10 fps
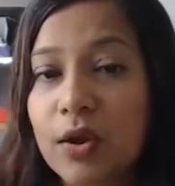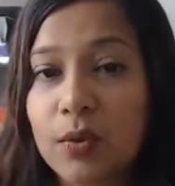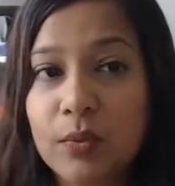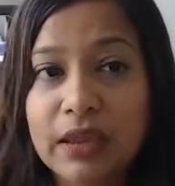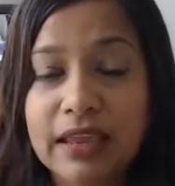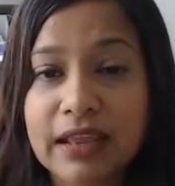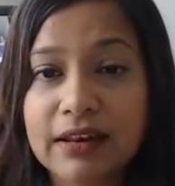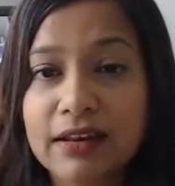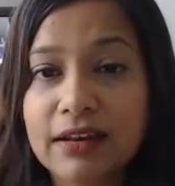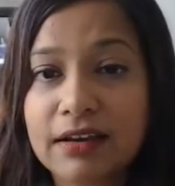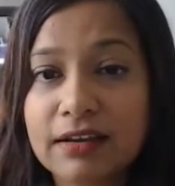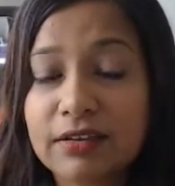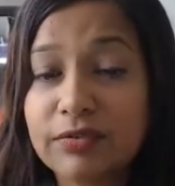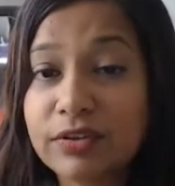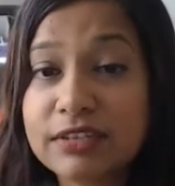we can
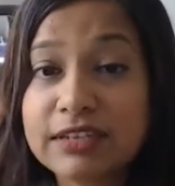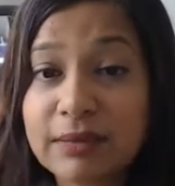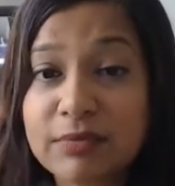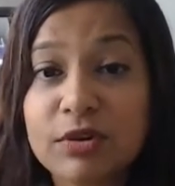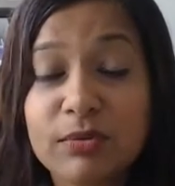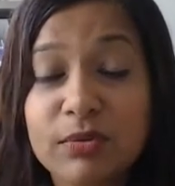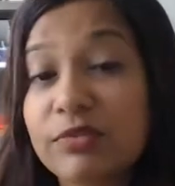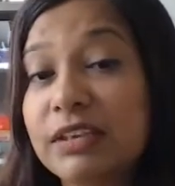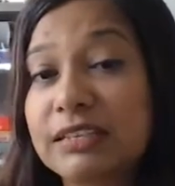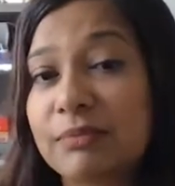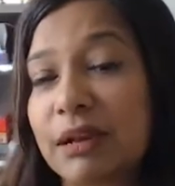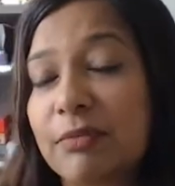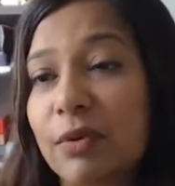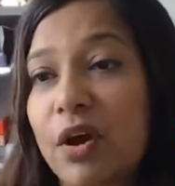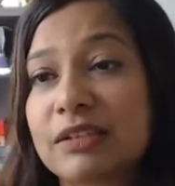the first step to remove these money
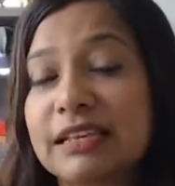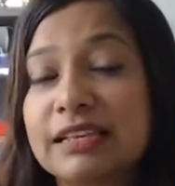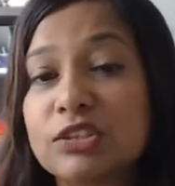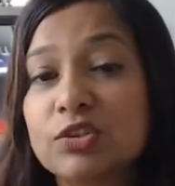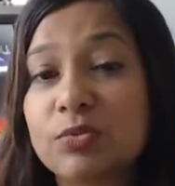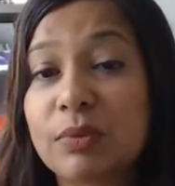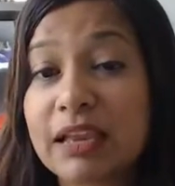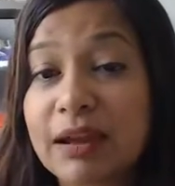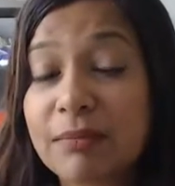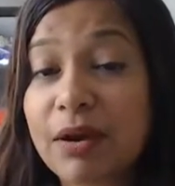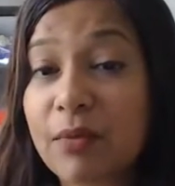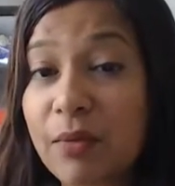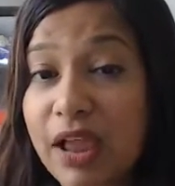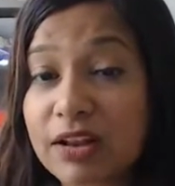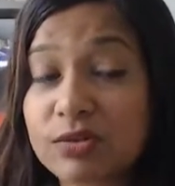blocks is to become
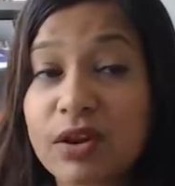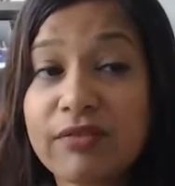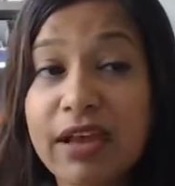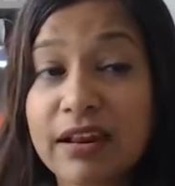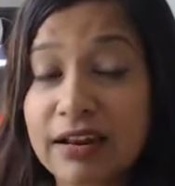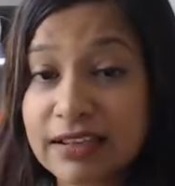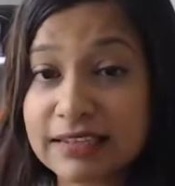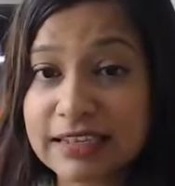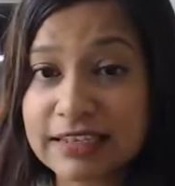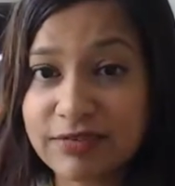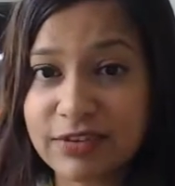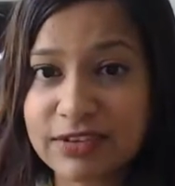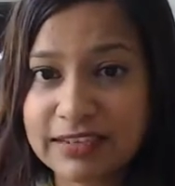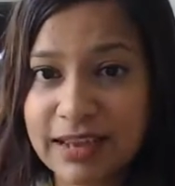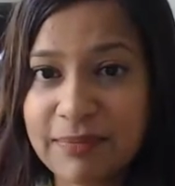aware. So awareness is the
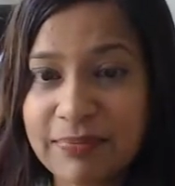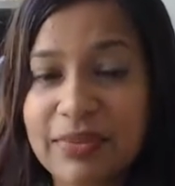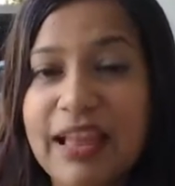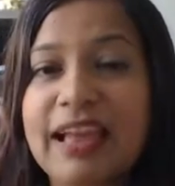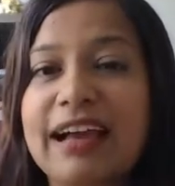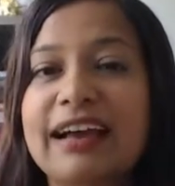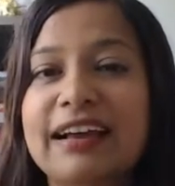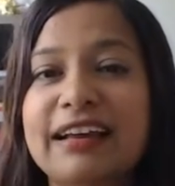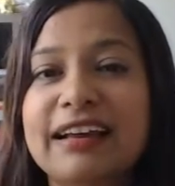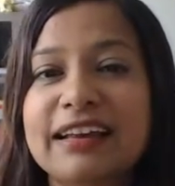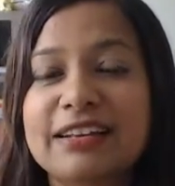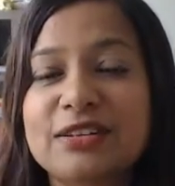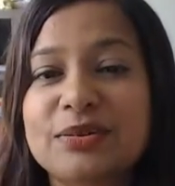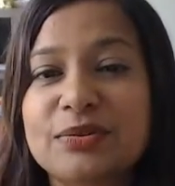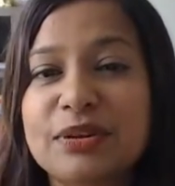first step uh,
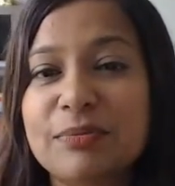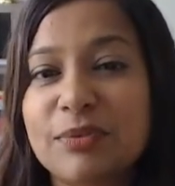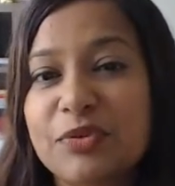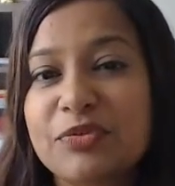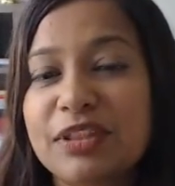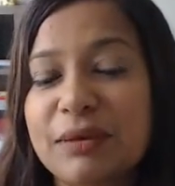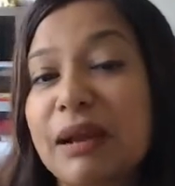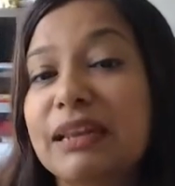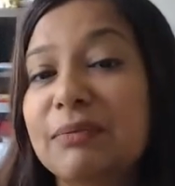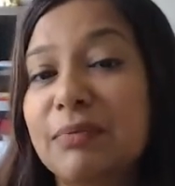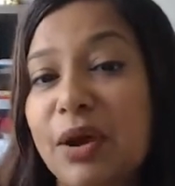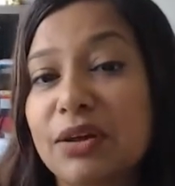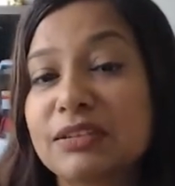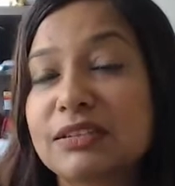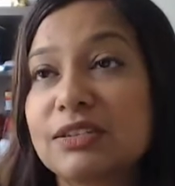to remove the money
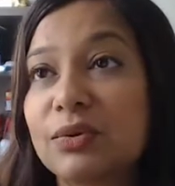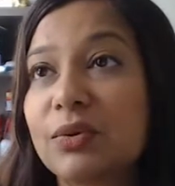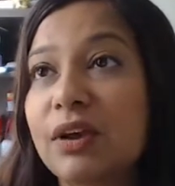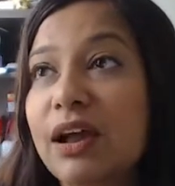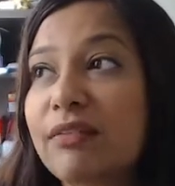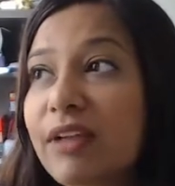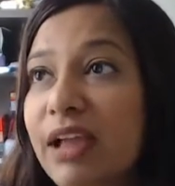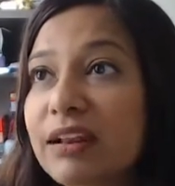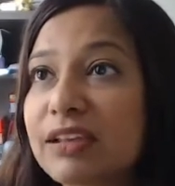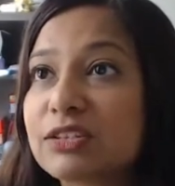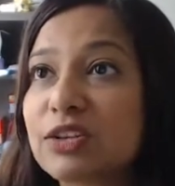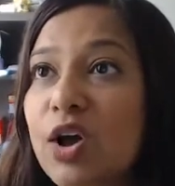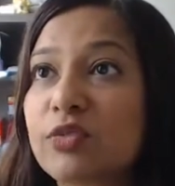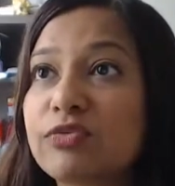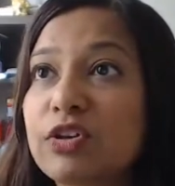blocks. So awareness
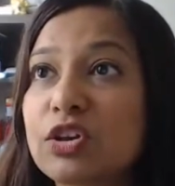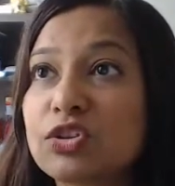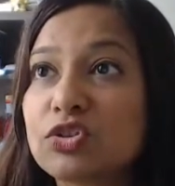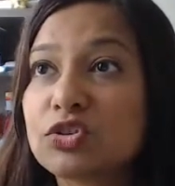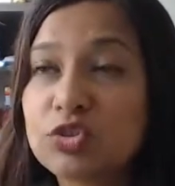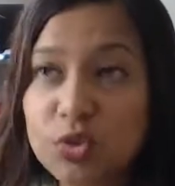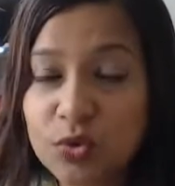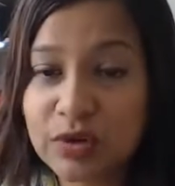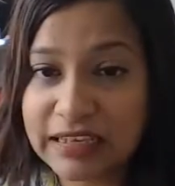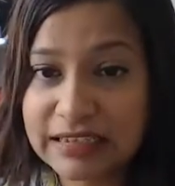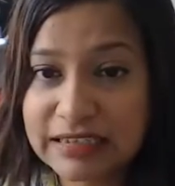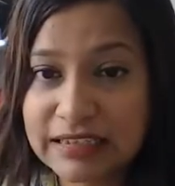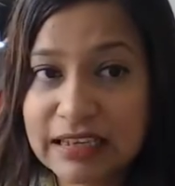of stories.